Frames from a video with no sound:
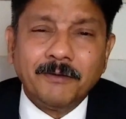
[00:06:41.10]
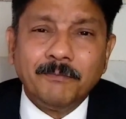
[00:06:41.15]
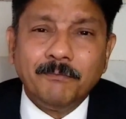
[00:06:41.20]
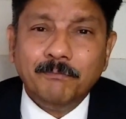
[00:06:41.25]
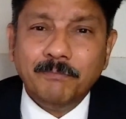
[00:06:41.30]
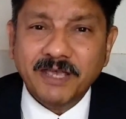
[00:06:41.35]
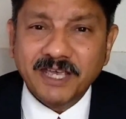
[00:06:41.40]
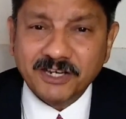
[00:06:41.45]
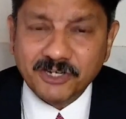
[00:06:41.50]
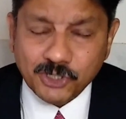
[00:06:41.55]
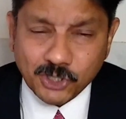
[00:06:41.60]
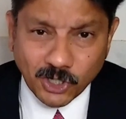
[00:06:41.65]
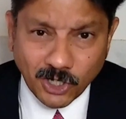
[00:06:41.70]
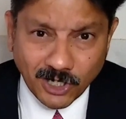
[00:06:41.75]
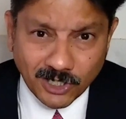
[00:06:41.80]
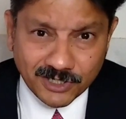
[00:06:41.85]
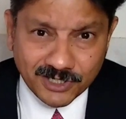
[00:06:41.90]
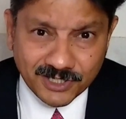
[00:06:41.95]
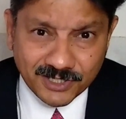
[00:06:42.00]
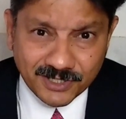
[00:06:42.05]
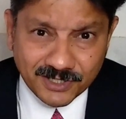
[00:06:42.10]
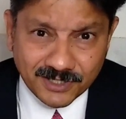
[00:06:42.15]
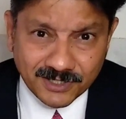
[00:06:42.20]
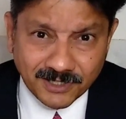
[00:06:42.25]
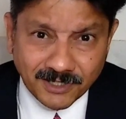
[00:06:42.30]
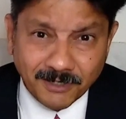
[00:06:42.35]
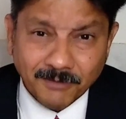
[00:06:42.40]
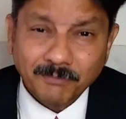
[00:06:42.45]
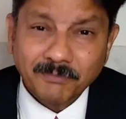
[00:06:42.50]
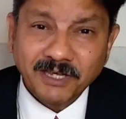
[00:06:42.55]
big shots,
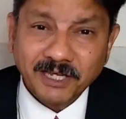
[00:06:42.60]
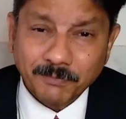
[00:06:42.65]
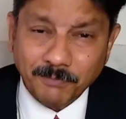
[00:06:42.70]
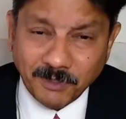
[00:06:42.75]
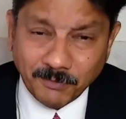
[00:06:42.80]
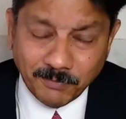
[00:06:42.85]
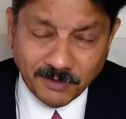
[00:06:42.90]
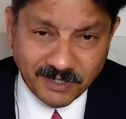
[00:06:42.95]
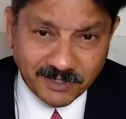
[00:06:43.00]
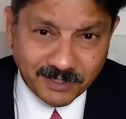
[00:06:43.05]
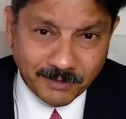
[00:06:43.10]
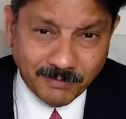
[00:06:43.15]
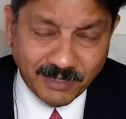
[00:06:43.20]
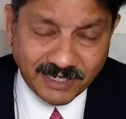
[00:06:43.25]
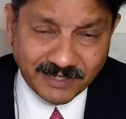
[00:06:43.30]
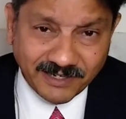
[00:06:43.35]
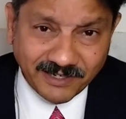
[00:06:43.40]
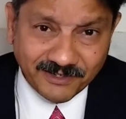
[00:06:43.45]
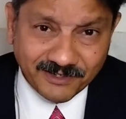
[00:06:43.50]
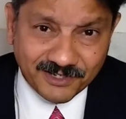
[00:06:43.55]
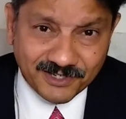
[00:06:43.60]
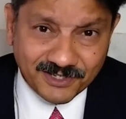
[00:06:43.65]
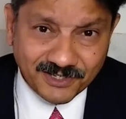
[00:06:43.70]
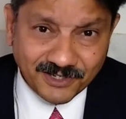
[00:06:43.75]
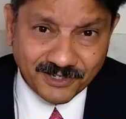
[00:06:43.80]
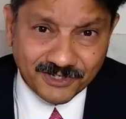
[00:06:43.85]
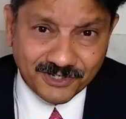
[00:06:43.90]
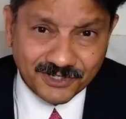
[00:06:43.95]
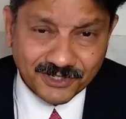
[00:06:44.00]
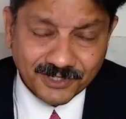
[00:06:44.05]
big people in the market
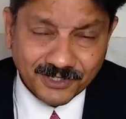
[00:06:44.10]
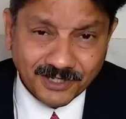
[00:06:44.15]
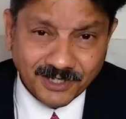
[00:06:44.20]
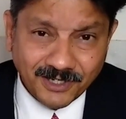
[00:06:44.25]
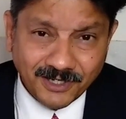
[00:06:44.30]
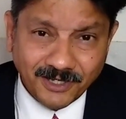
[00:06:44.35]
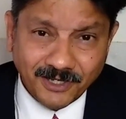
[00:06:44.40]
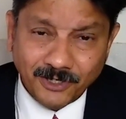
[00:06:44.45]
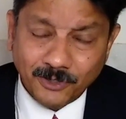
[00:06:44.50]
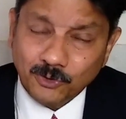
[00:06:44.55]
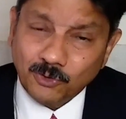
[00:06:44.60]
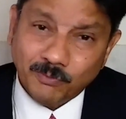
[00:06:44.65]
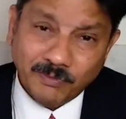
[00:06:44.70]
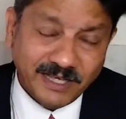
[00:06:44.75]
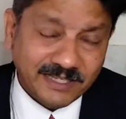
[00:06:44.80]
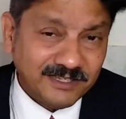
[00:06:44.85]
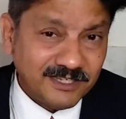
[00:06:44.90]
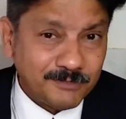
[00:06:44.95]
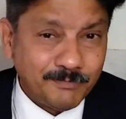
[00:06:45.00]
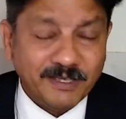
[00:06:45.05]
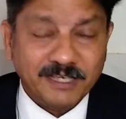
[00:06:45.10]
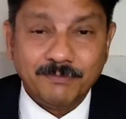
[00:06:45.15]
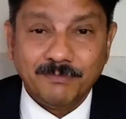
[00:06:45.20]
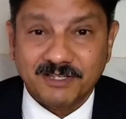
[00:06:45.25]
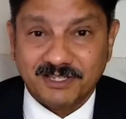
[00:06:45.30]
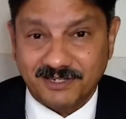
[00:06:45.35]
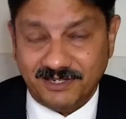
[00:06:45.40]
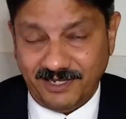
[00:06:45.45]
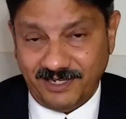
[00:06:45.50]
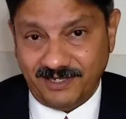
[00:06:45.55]
research, you make this big
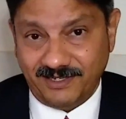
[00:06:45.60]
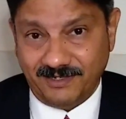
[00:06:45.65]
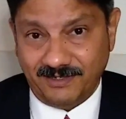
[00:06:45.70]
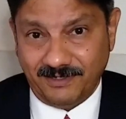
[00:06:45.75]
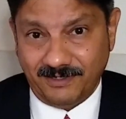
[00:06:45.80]
mistake.